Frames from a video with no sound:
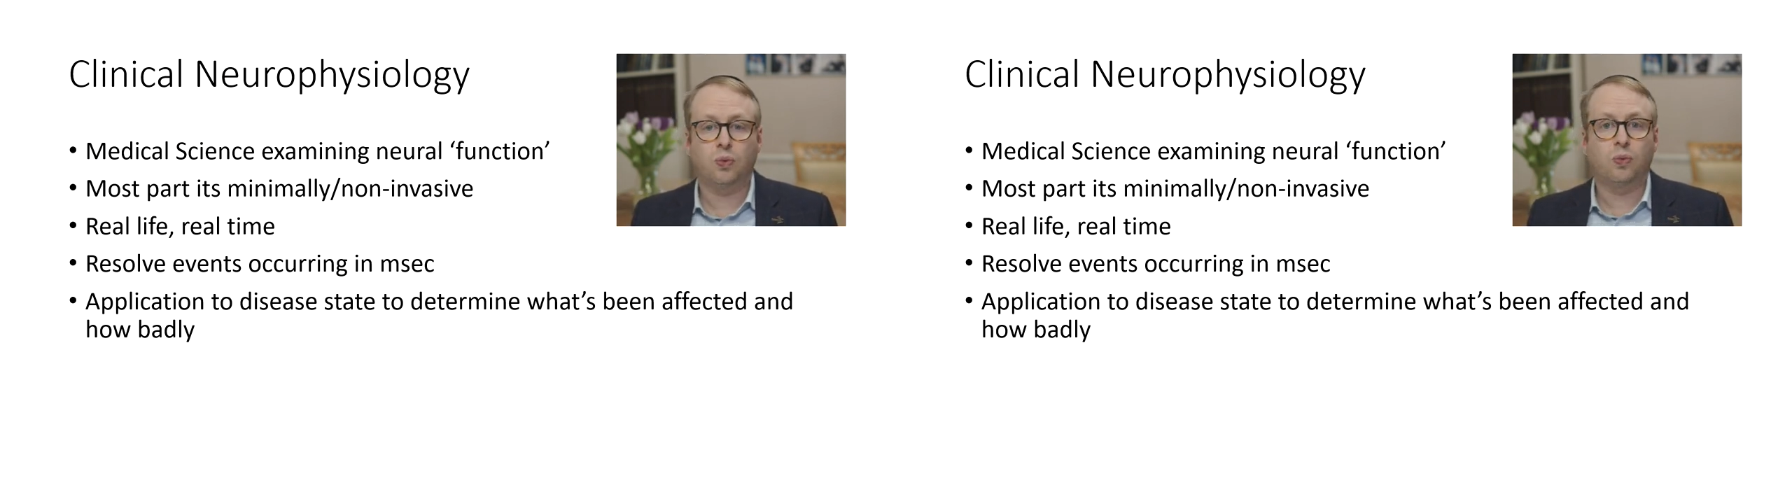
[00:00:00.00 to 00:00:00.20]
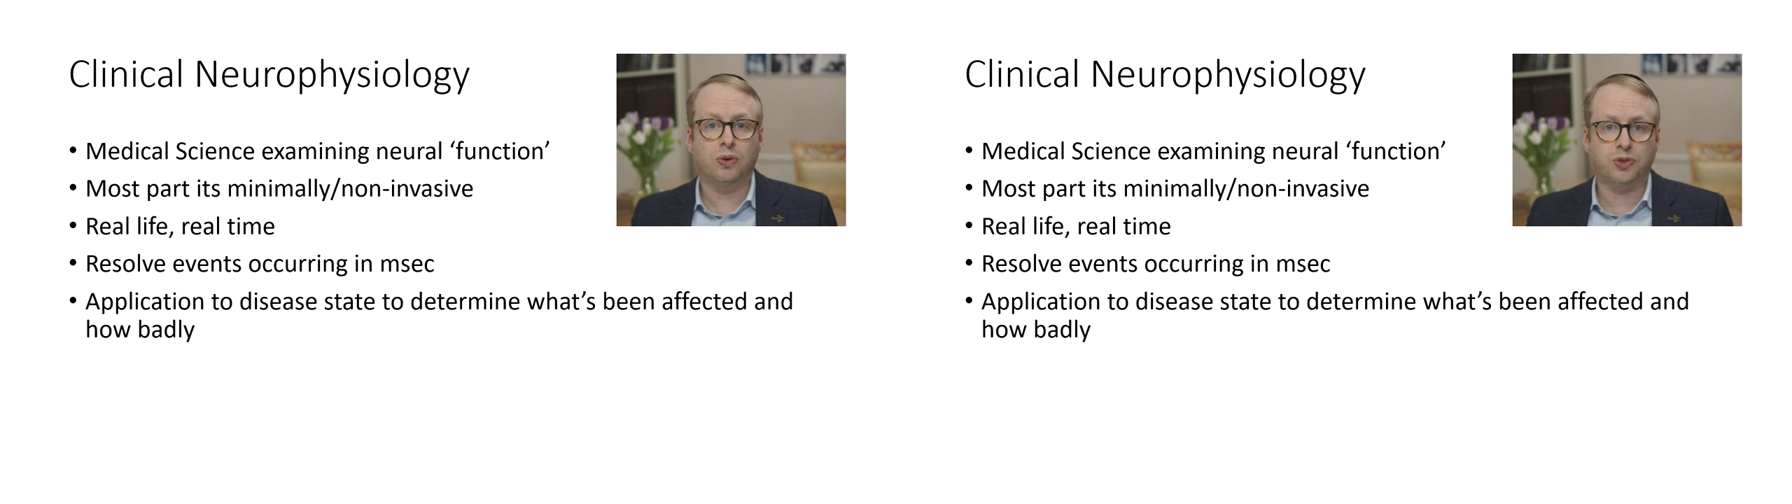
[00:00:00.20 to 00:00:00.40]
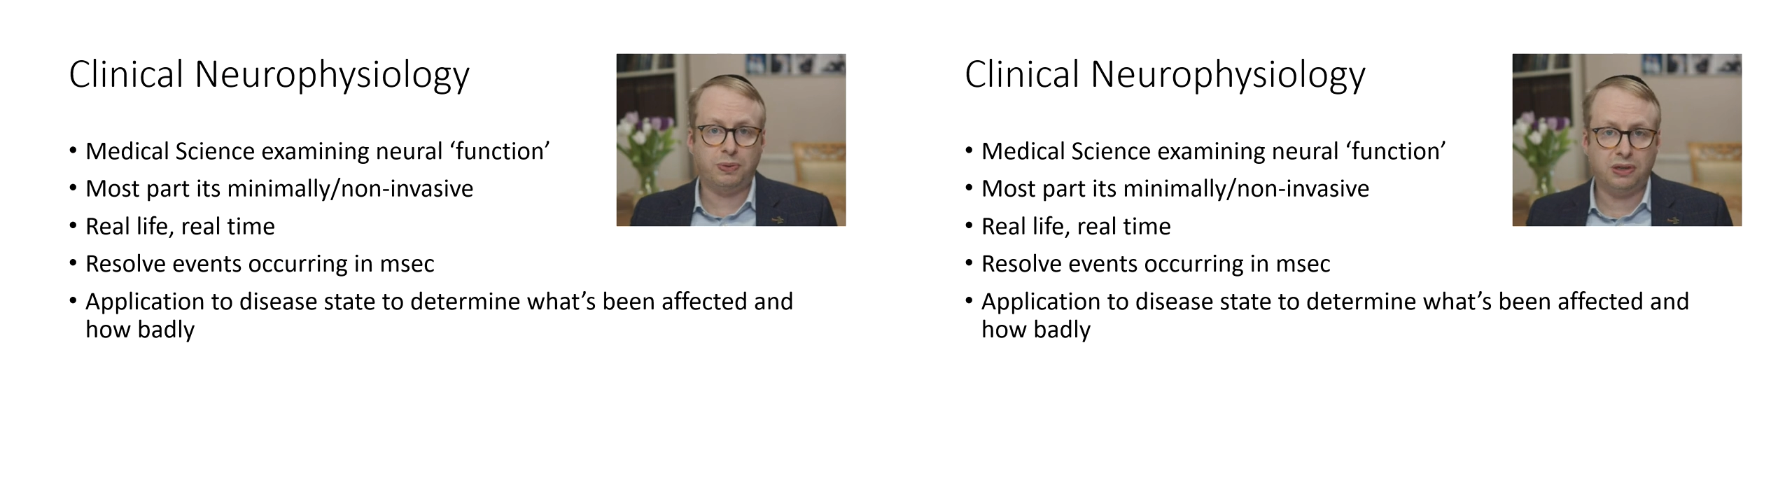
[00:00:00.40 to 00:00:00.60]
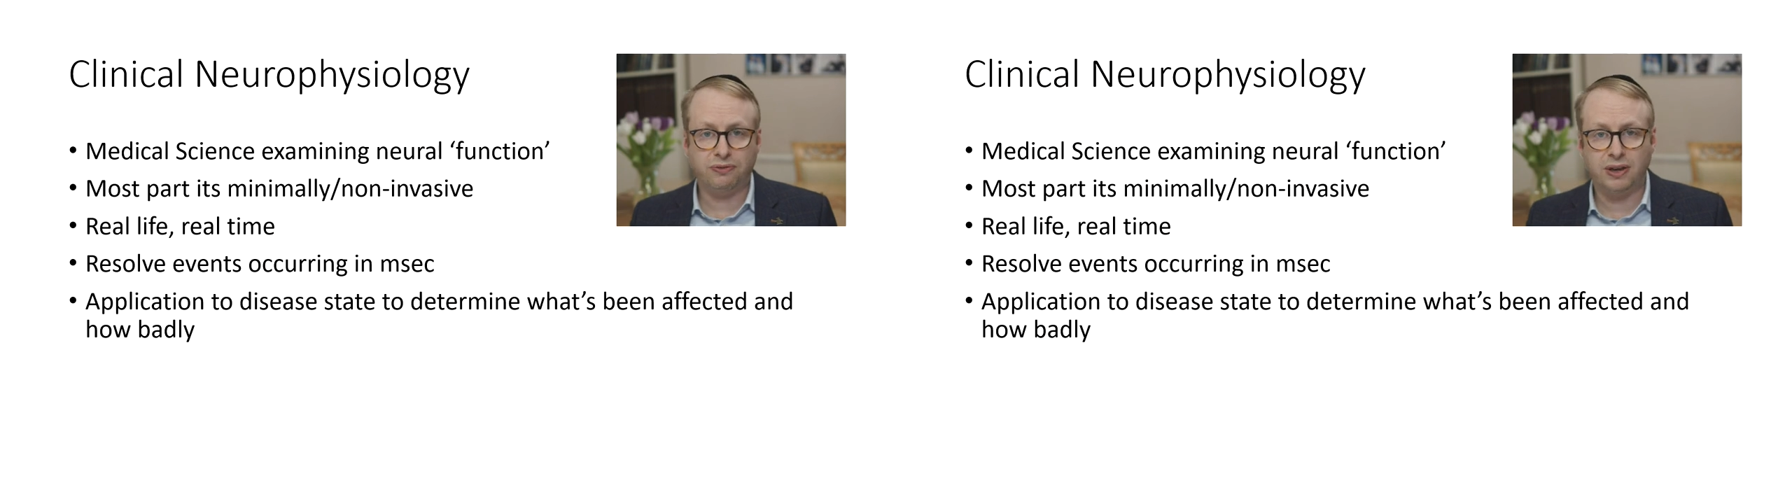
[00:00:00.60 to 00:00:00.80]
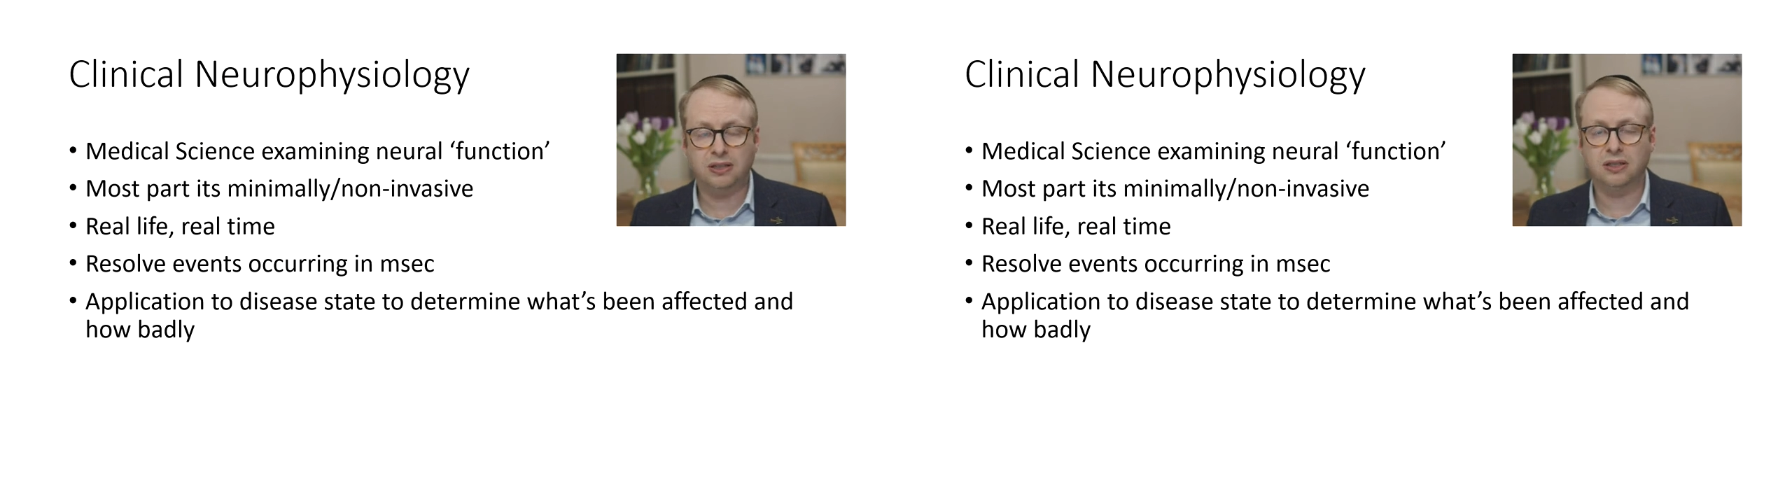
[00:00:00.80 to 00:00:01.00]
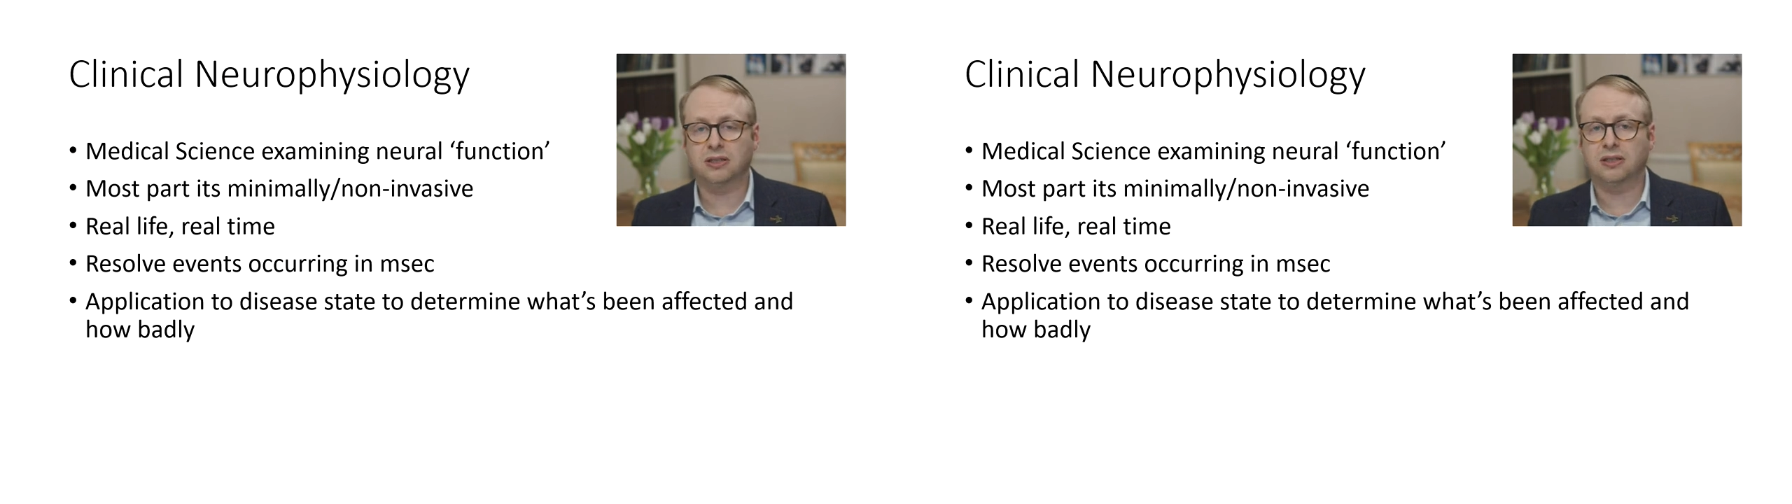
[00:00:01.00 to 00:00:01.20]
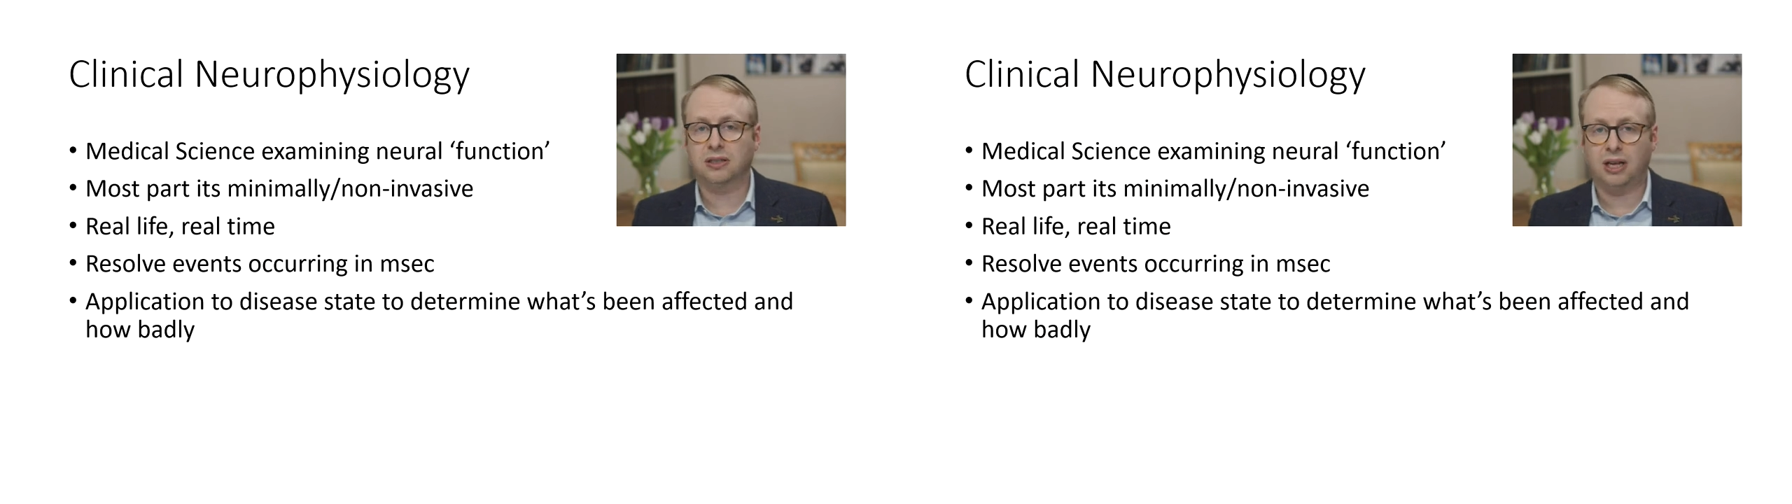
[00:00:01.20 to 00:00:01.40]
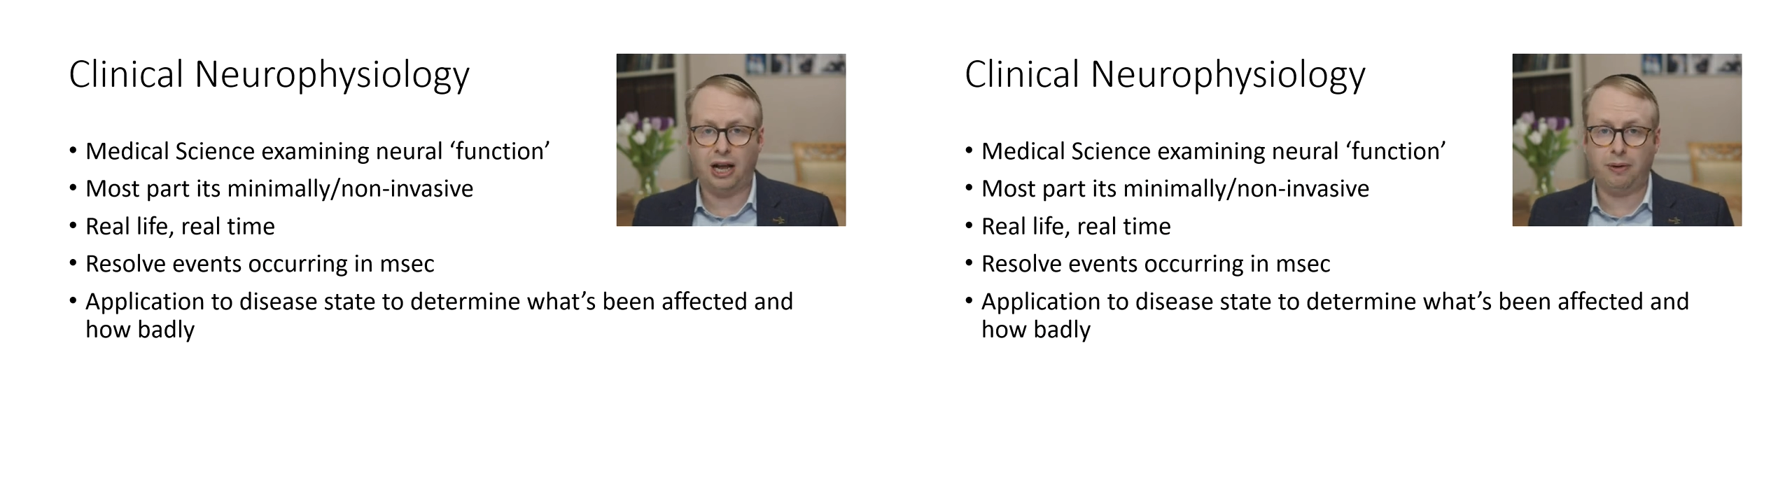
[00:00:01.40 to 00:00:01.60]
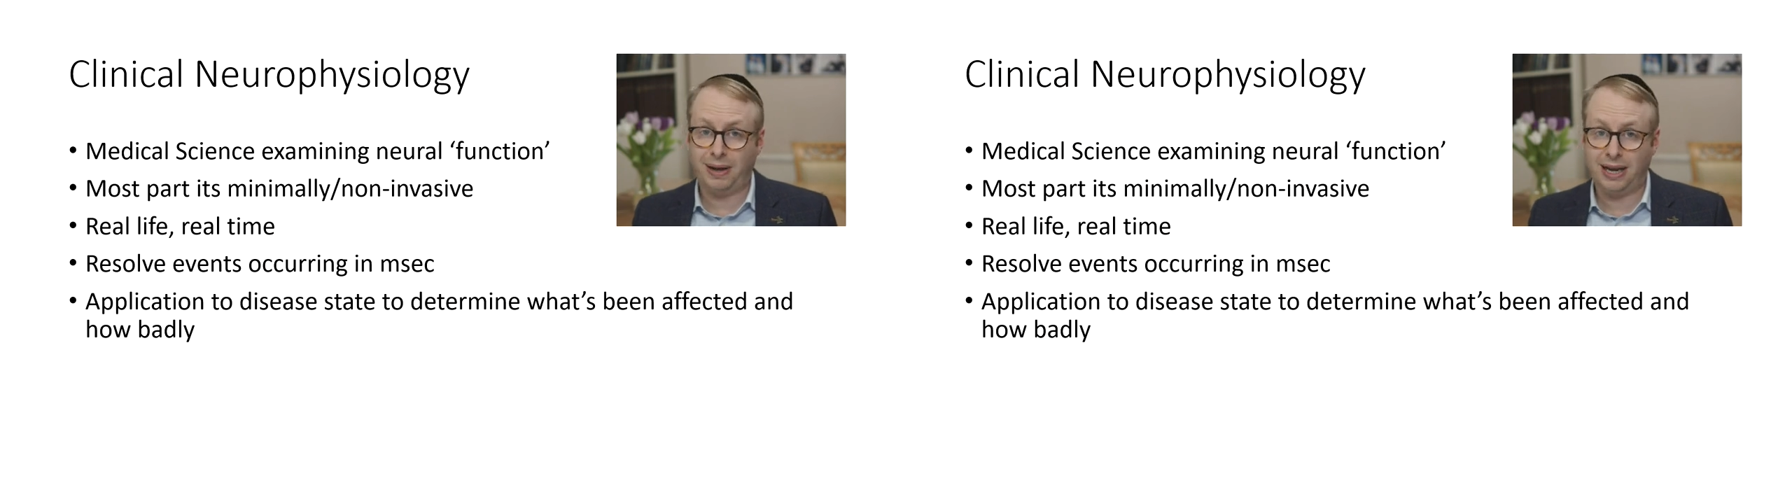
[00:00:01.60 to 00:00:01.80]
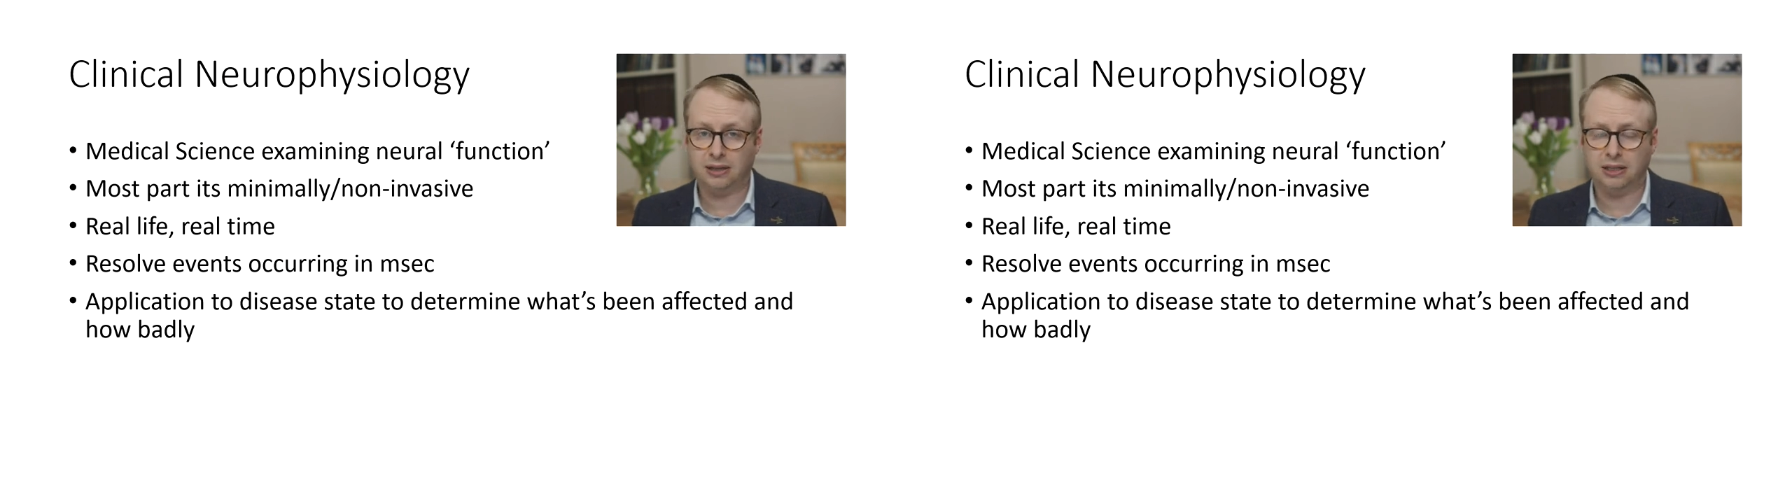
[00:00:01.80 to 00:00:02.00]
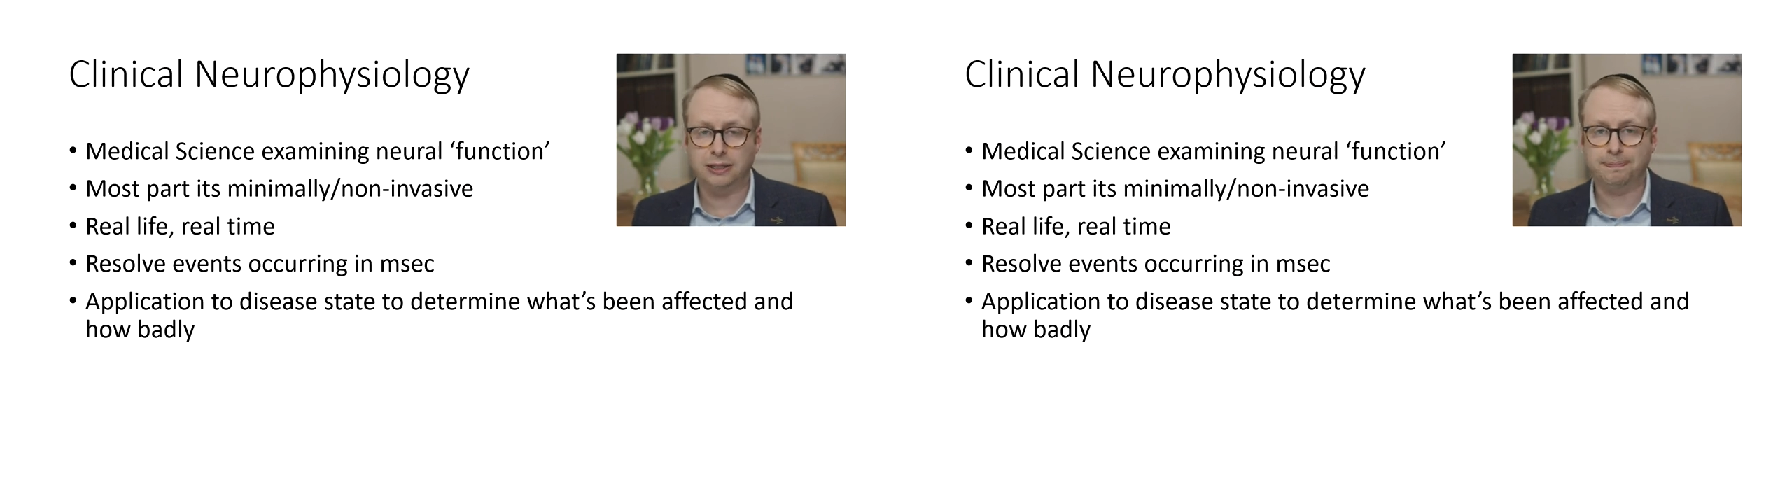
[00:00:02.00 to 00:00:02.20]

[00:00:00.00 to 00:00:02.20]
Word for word: what's been affected, and how badly.